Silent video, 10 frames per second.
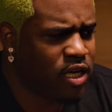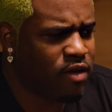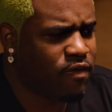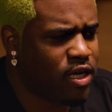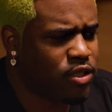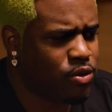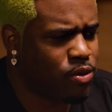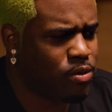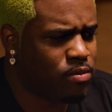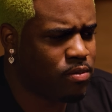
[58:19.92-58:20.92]
advice to
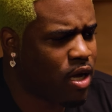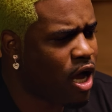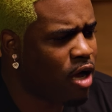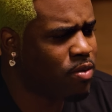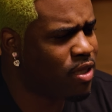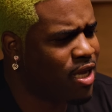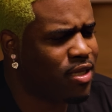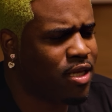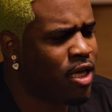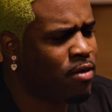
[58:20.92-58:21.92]
him. I'd be like,
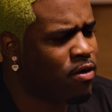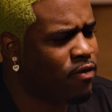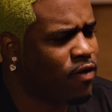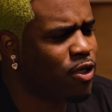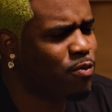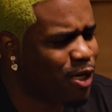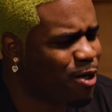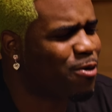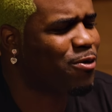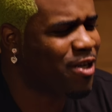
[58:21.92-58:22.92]
damn, motherfucker, you made
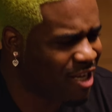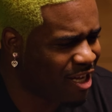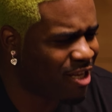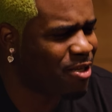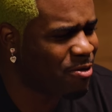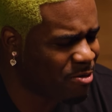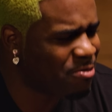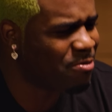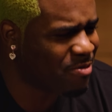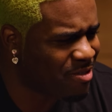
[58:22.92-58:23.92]

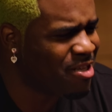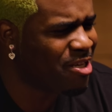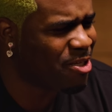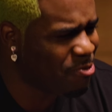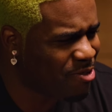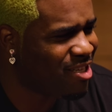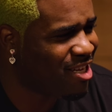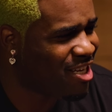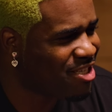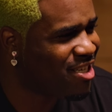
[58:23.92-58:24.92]
you did
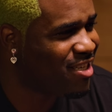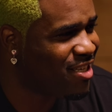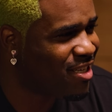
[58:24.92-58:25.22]
that shit.